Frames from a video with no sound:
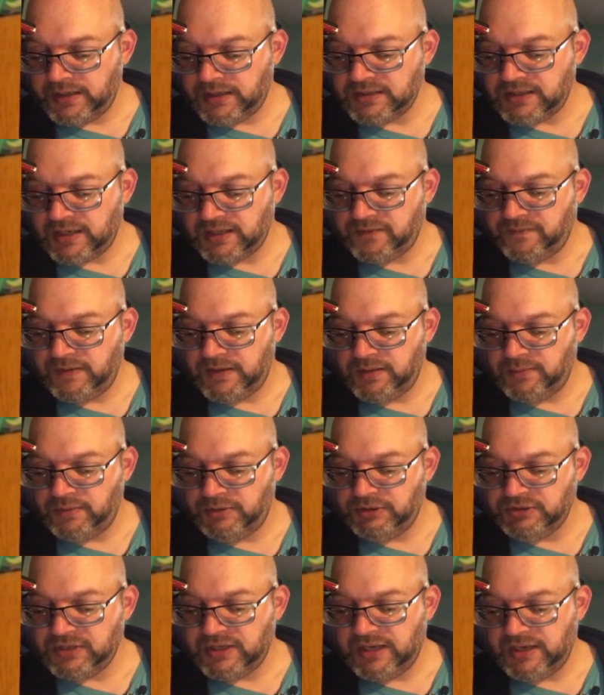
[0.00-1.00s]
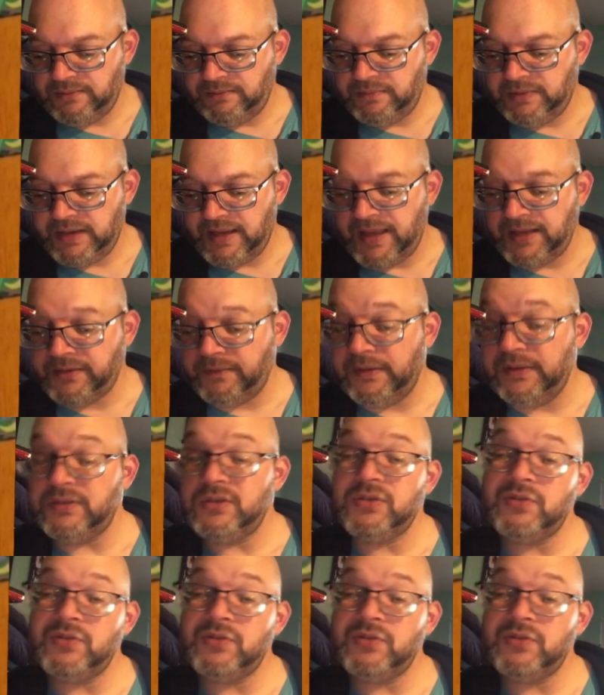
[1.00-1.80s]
and its activated abilities can't be activated.